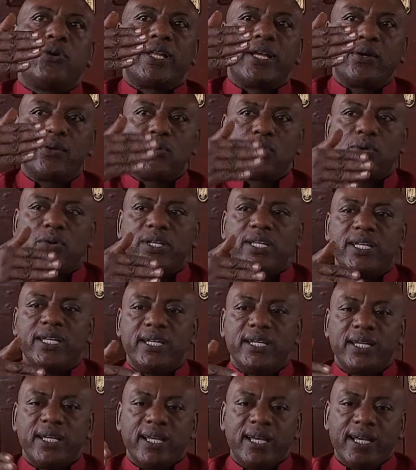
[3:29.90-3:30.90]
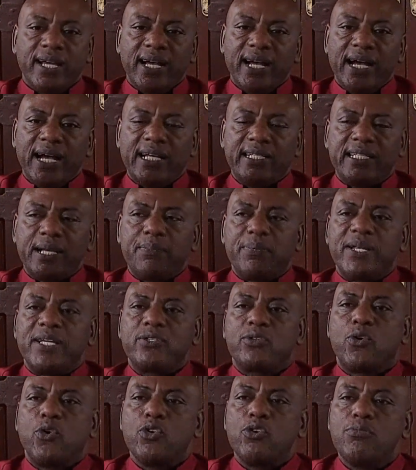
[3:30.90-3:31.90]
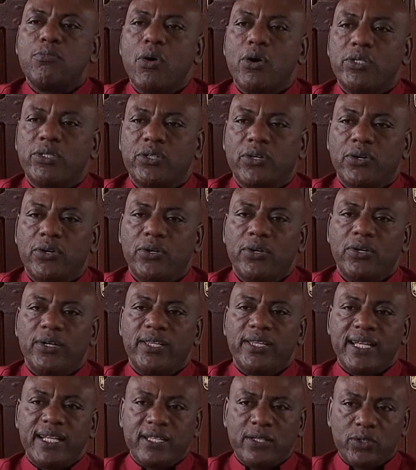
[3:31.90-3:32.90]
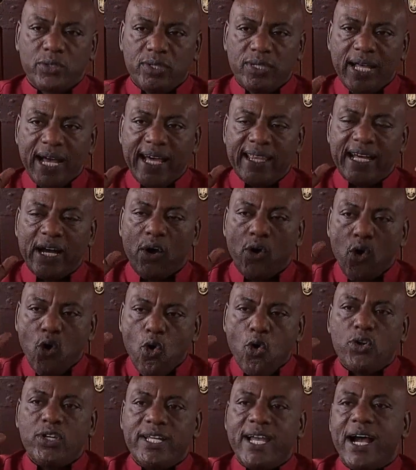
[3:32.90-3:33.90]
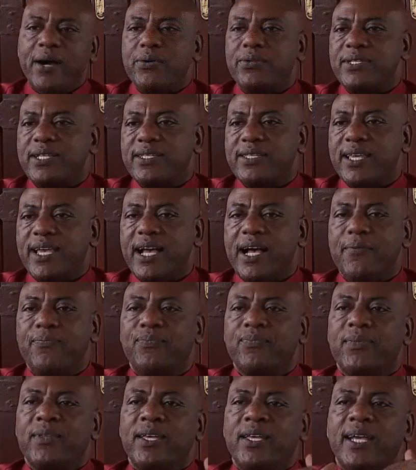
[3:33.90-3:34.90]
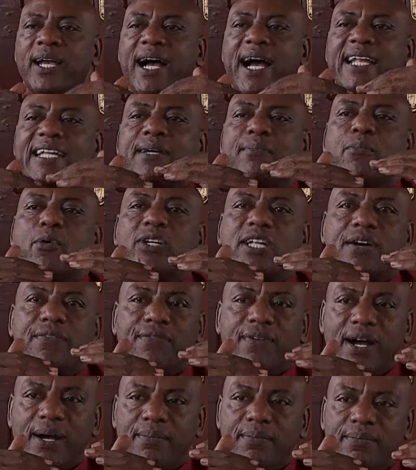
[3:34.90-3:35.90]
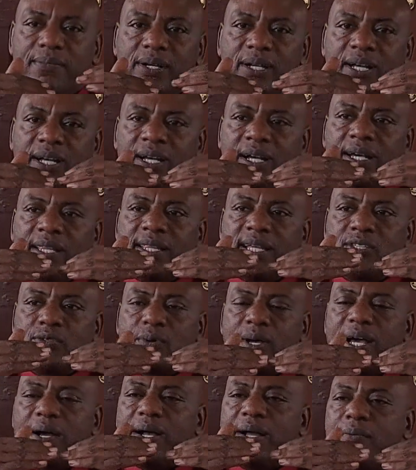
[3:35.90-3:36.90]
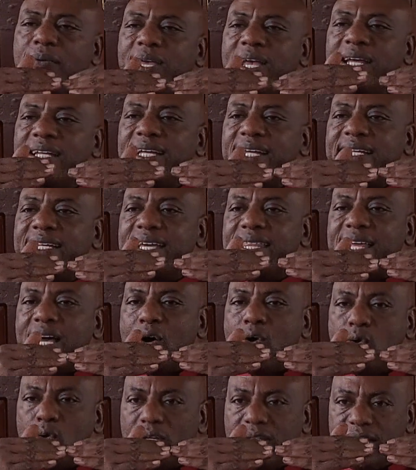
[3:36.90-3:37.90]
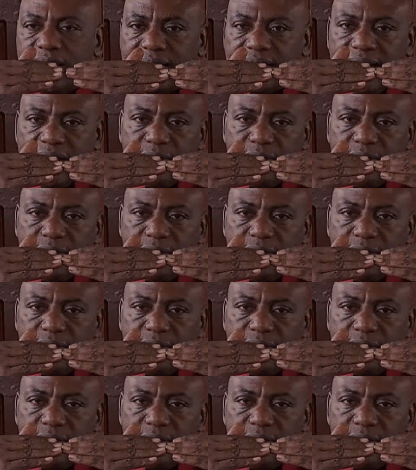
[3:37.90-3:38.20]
Orenguroni, at a place called Moto, the other old houses there, and the Mona farm, that's where we had another holding